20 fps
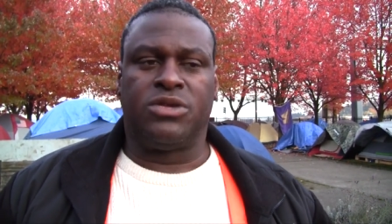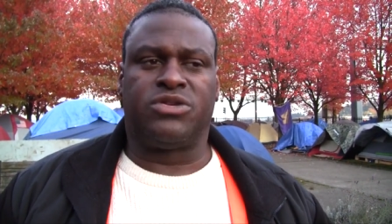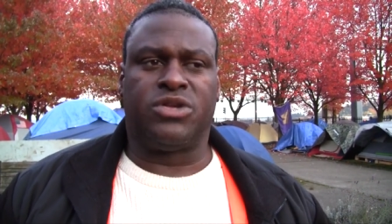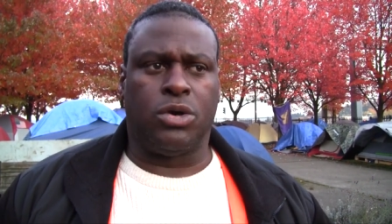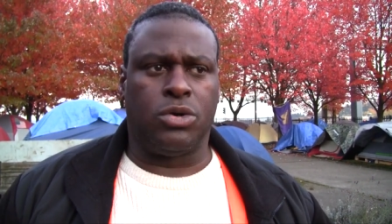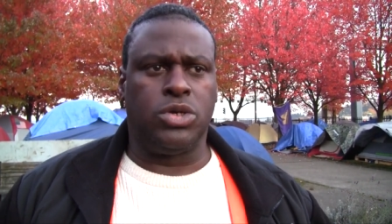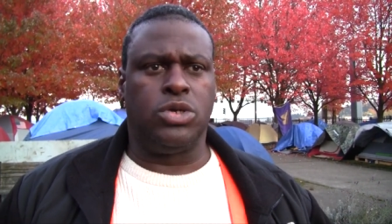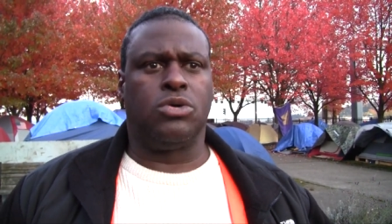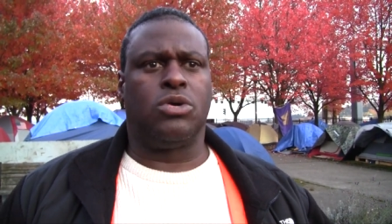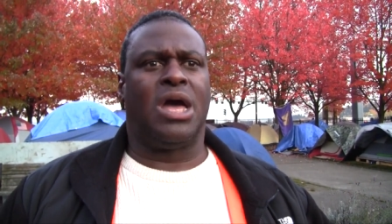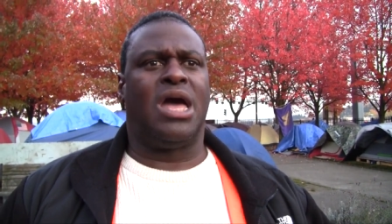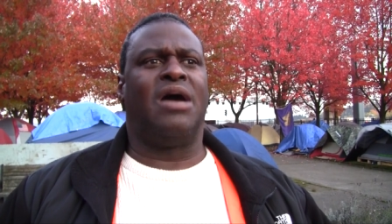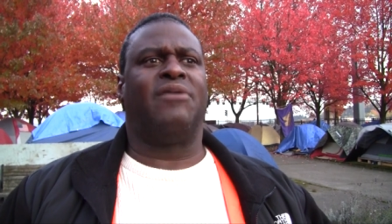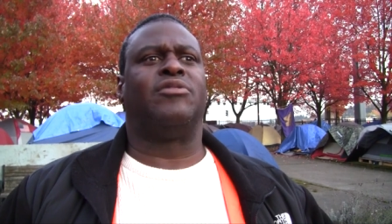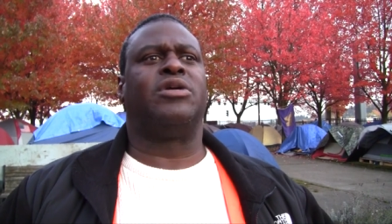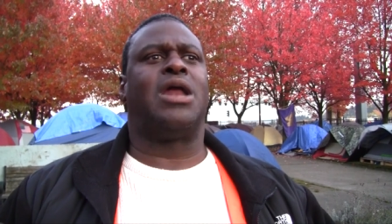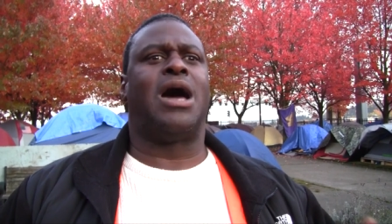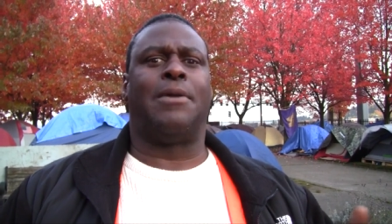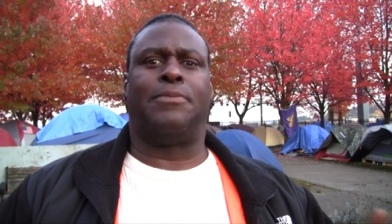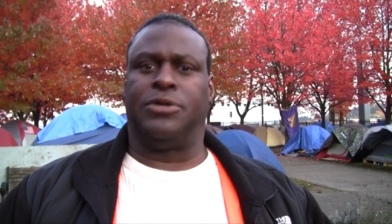So you
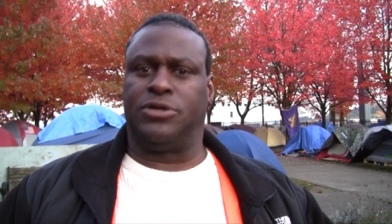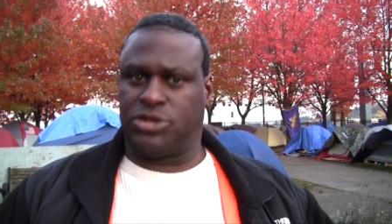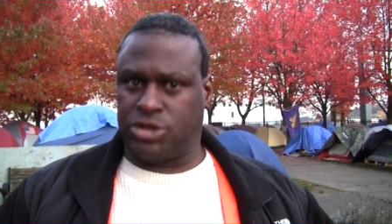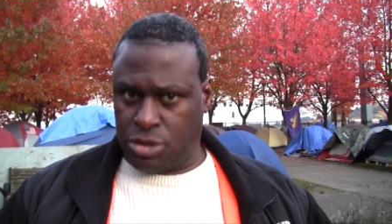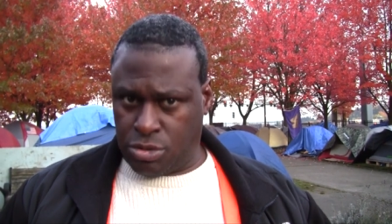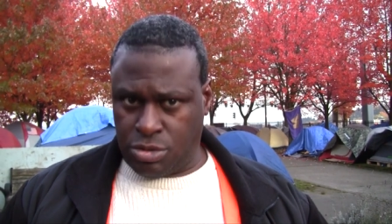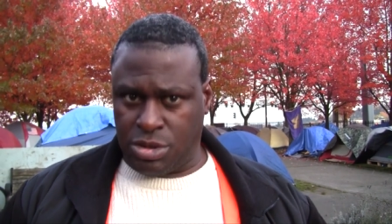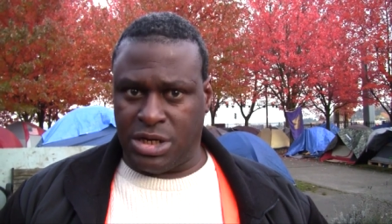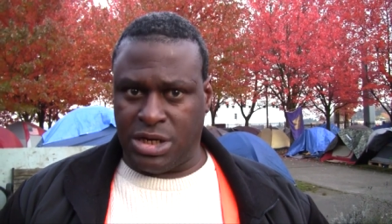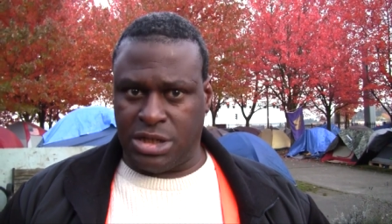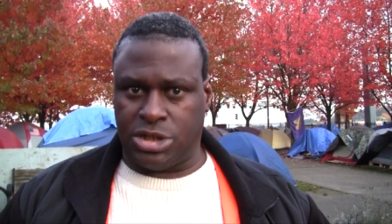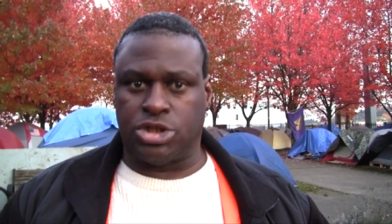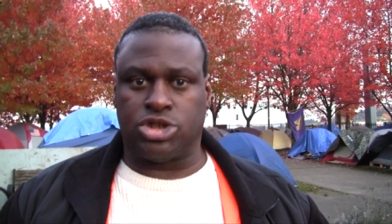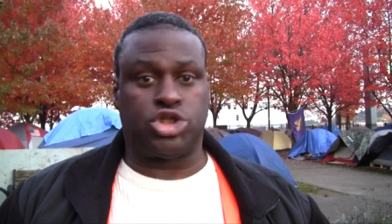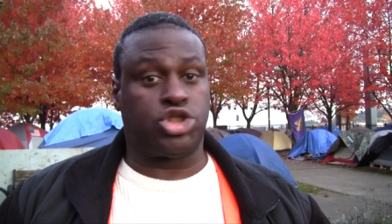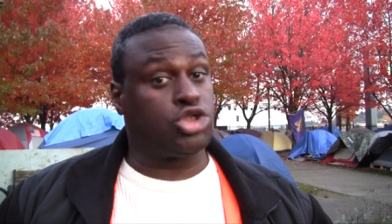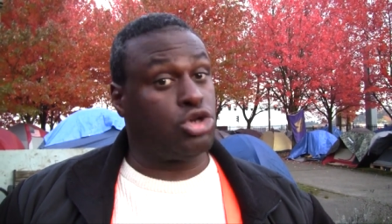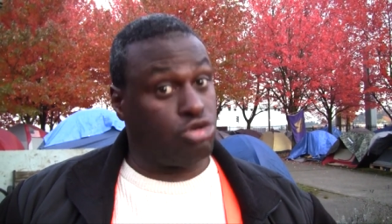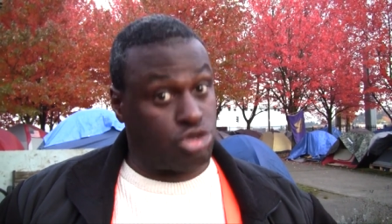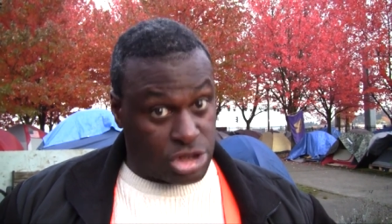have an opportunity to
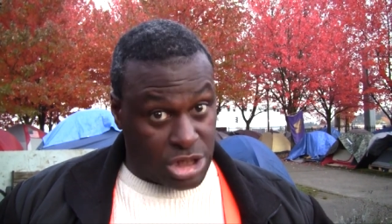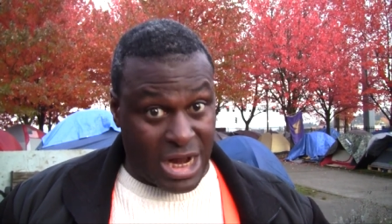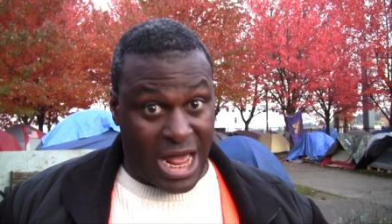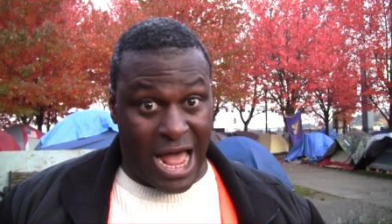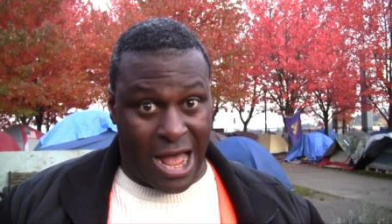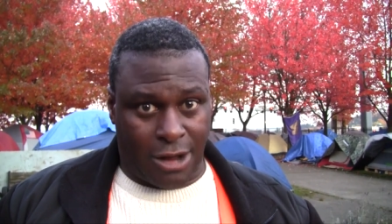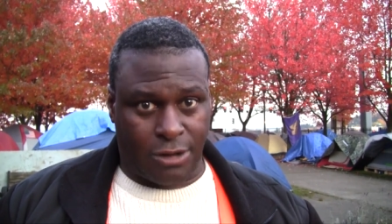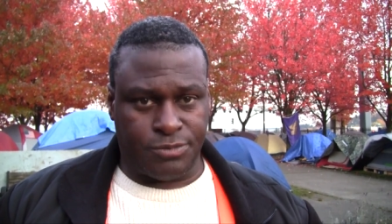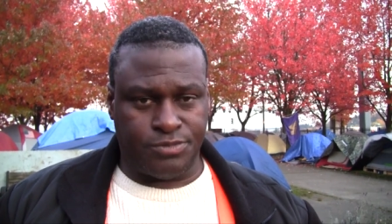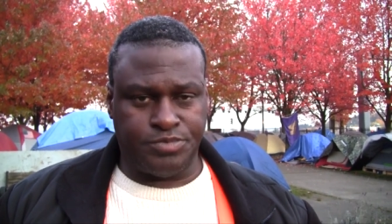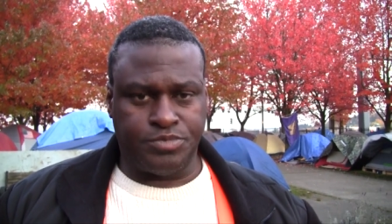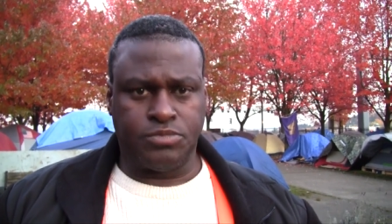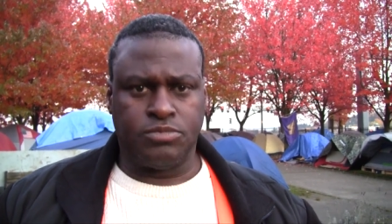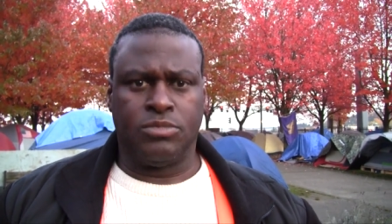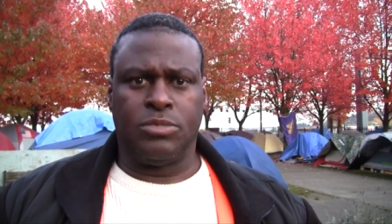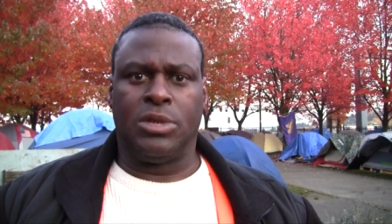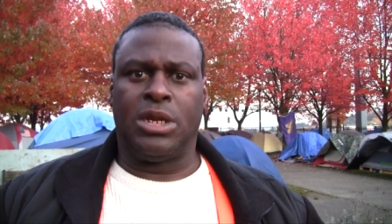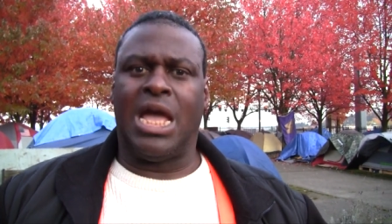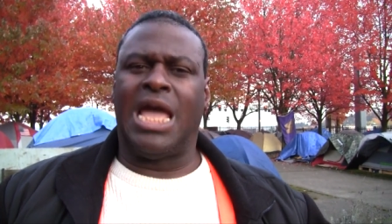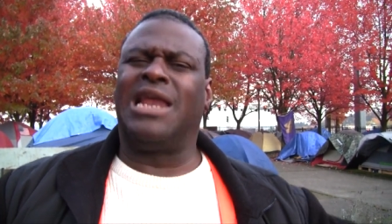search it out
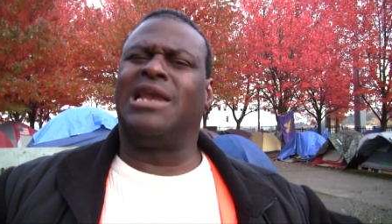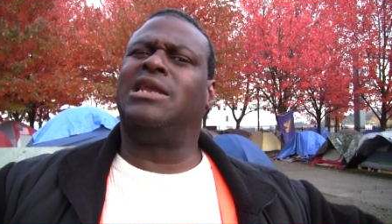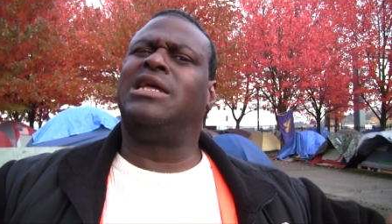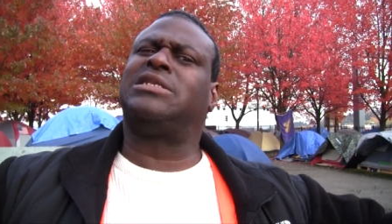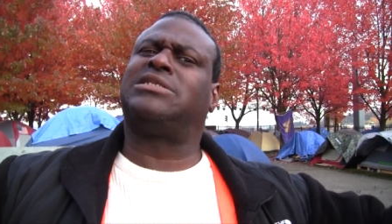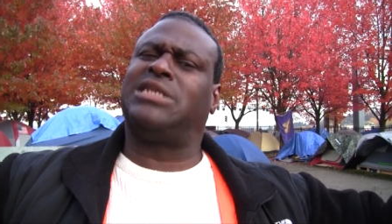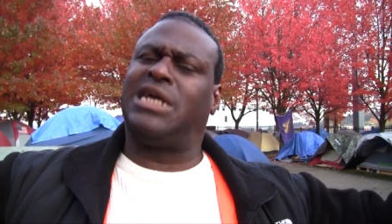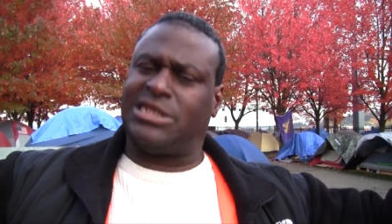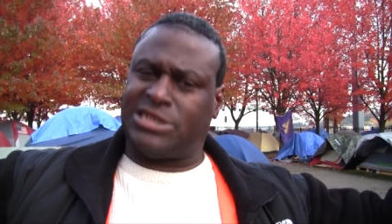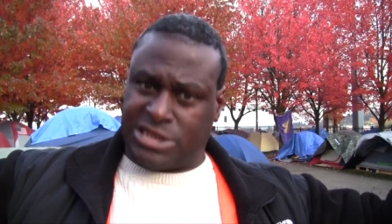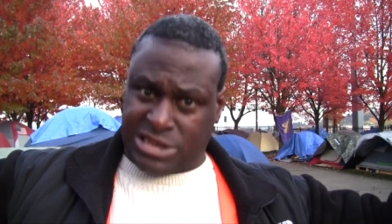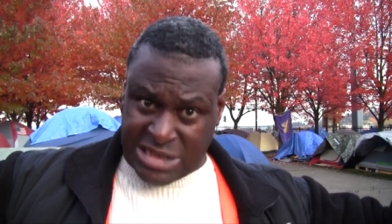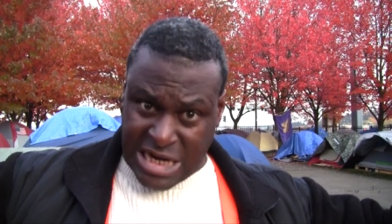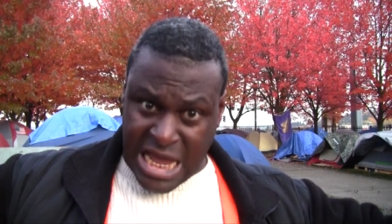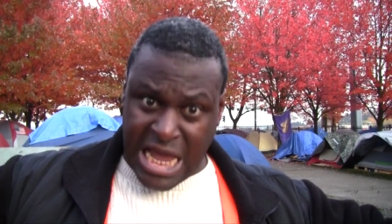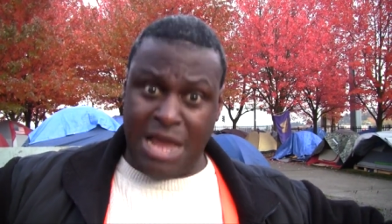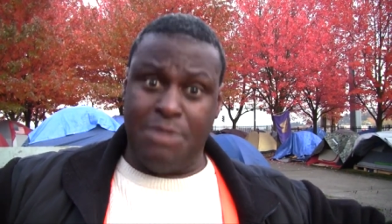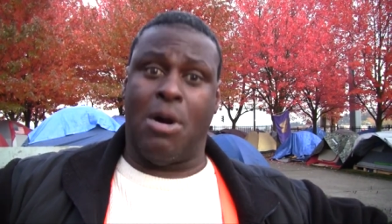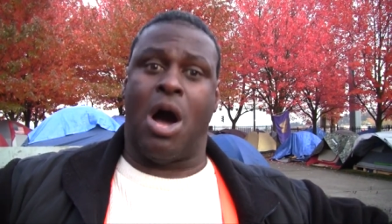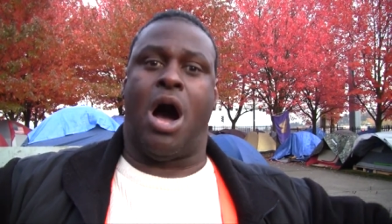and let that
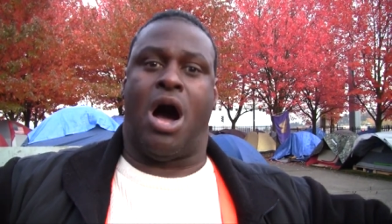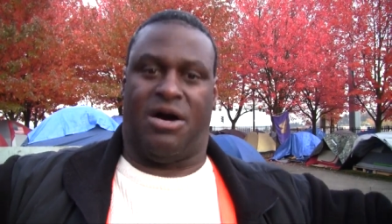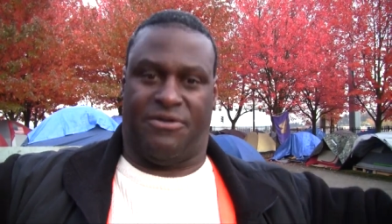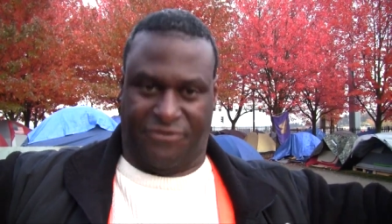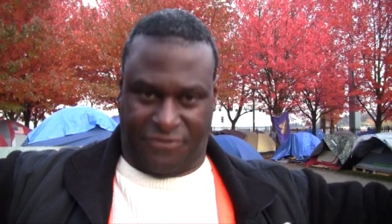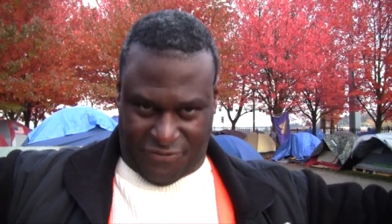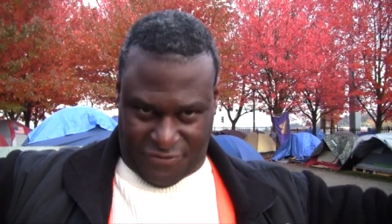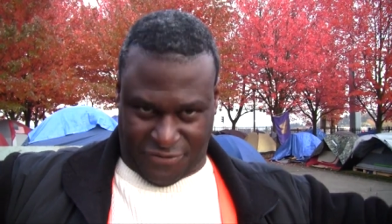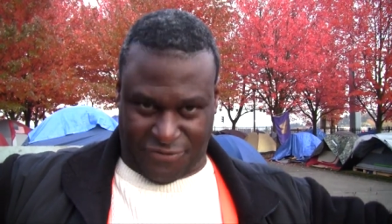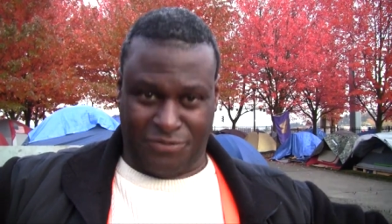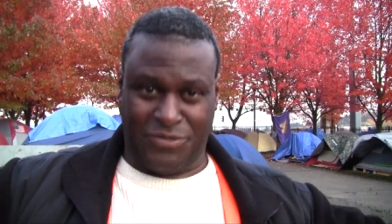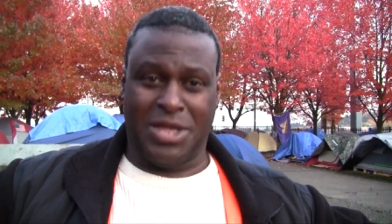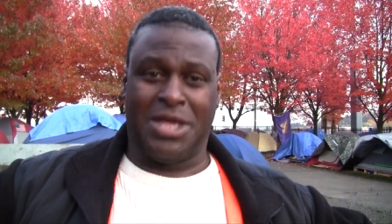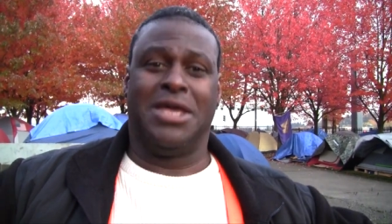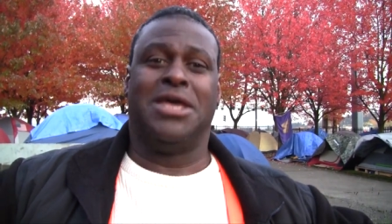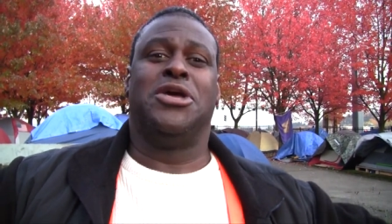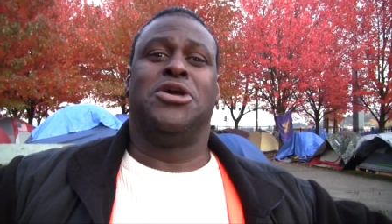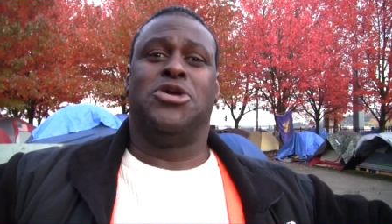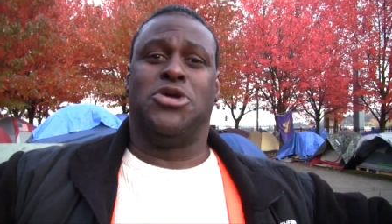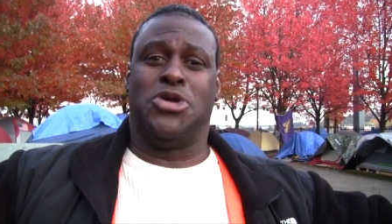steam off.
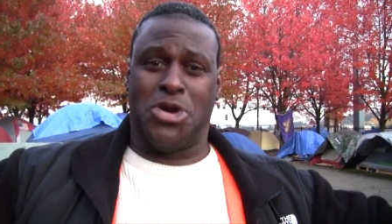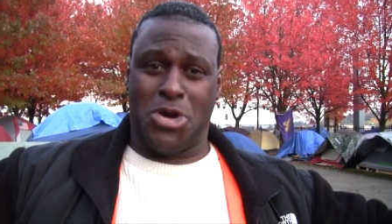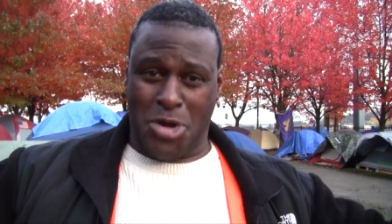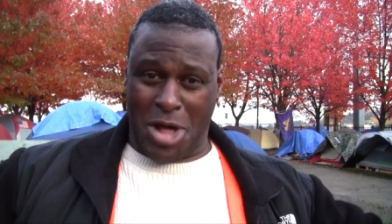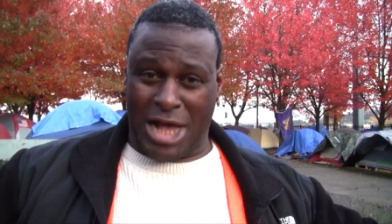You know,